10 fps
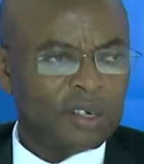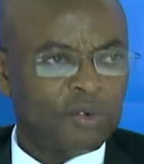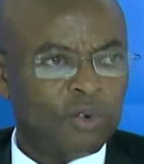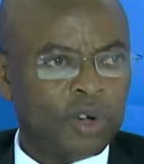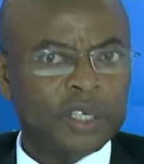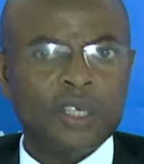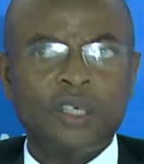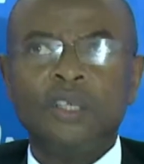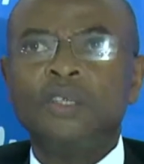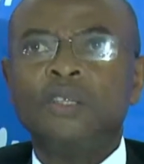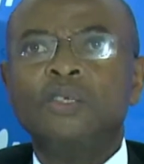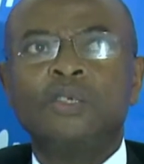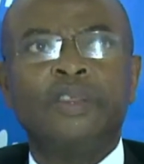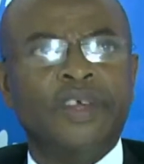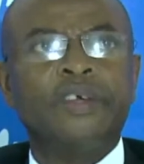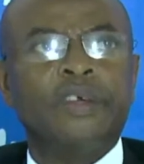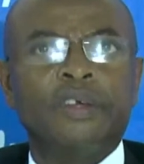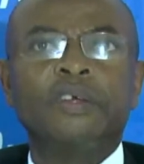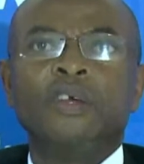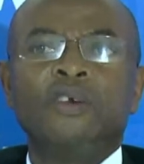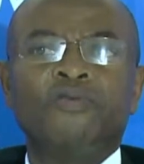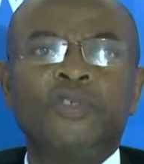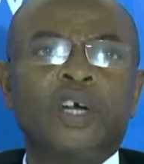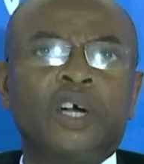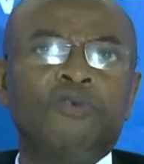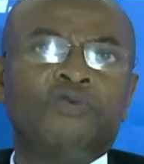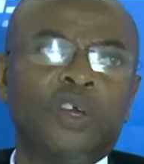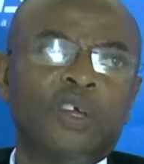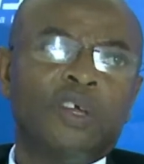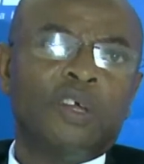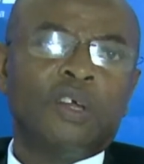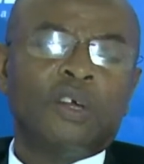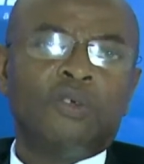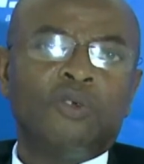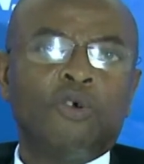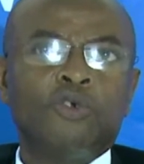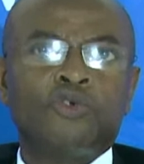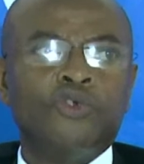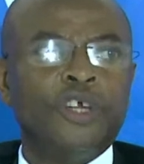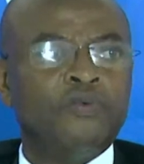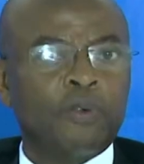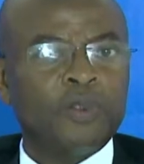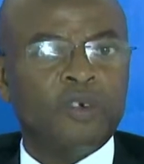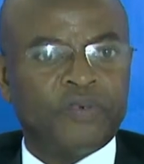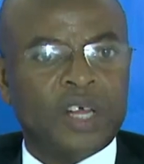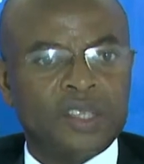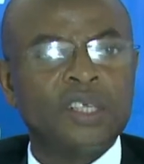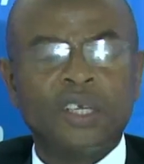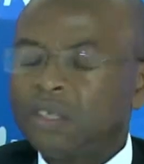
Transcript: who are in this thinking for the country, you should lead from the front.